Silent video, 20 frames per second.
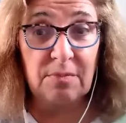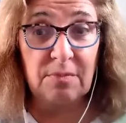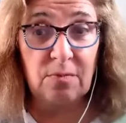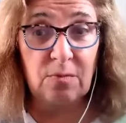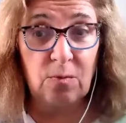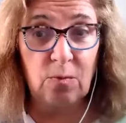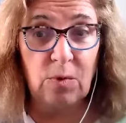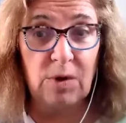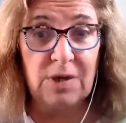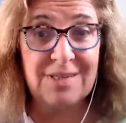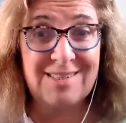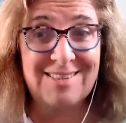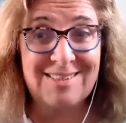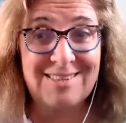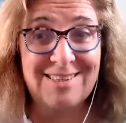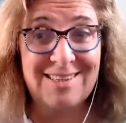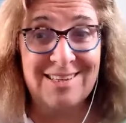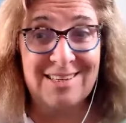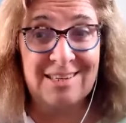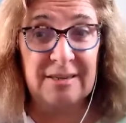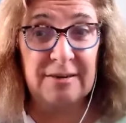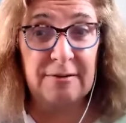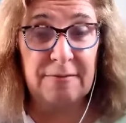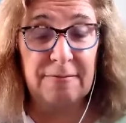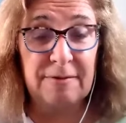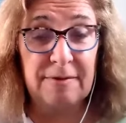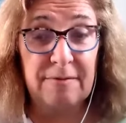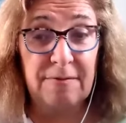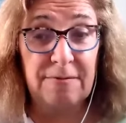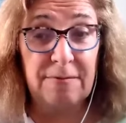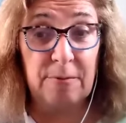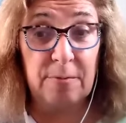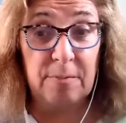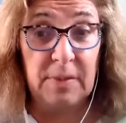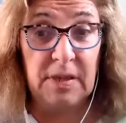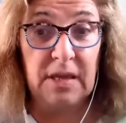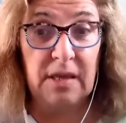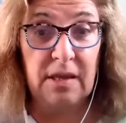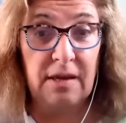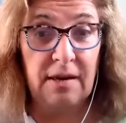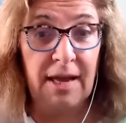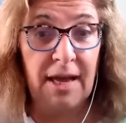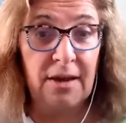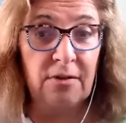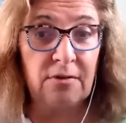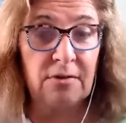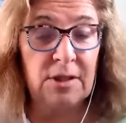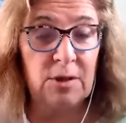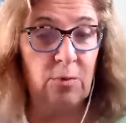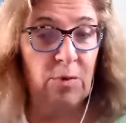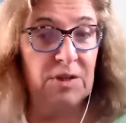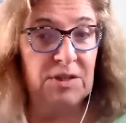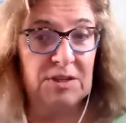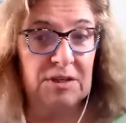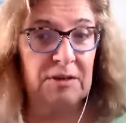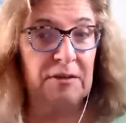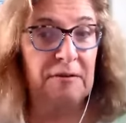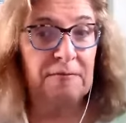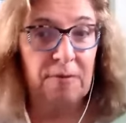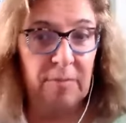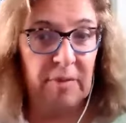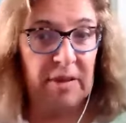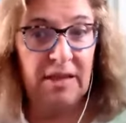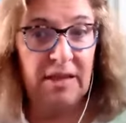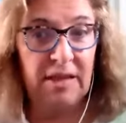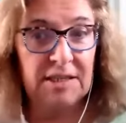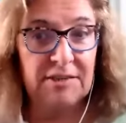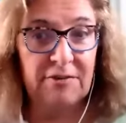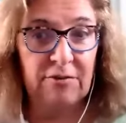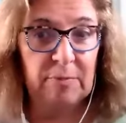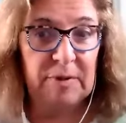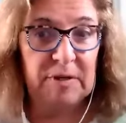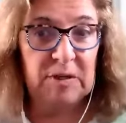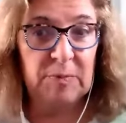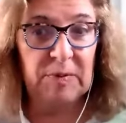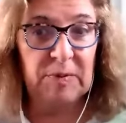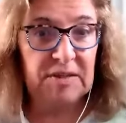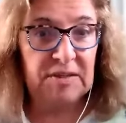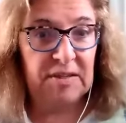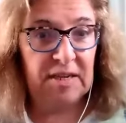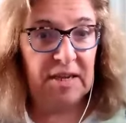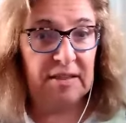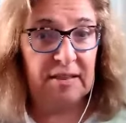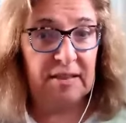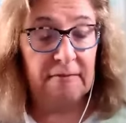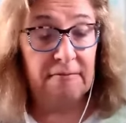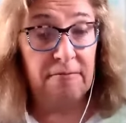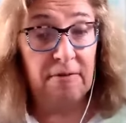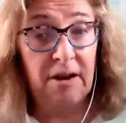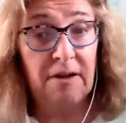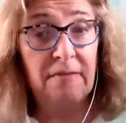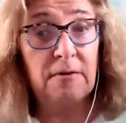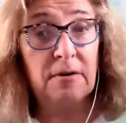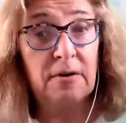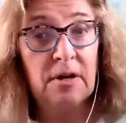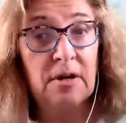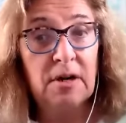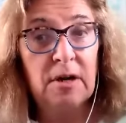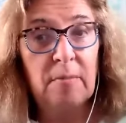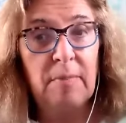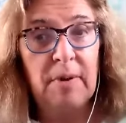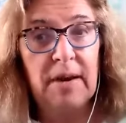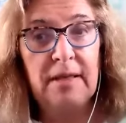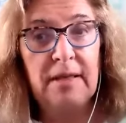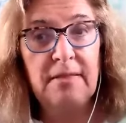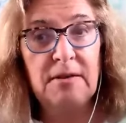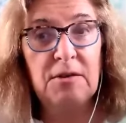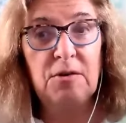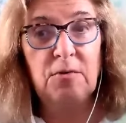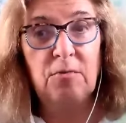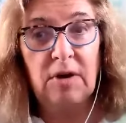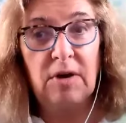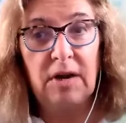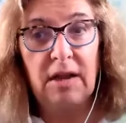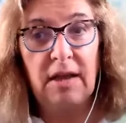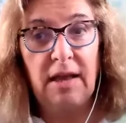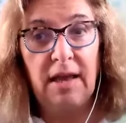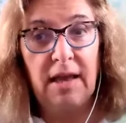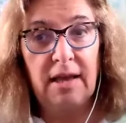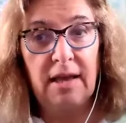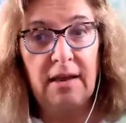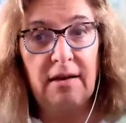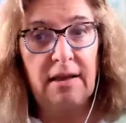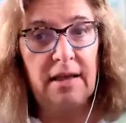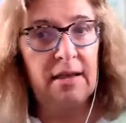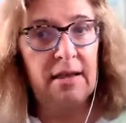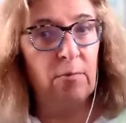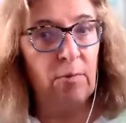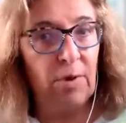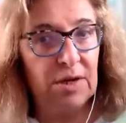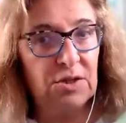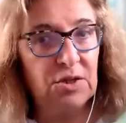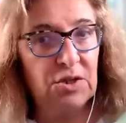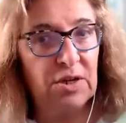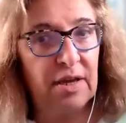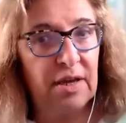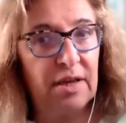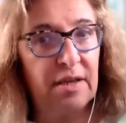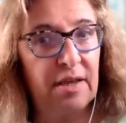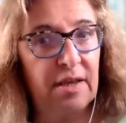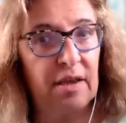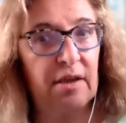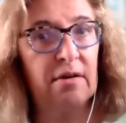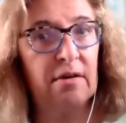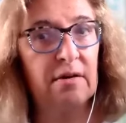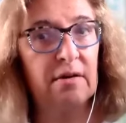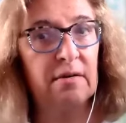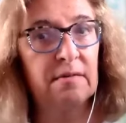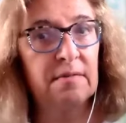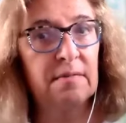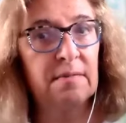What's in it for me? And not only what's in it for me, because everybody's been saying that forever, but I think you want to add, and why should I care?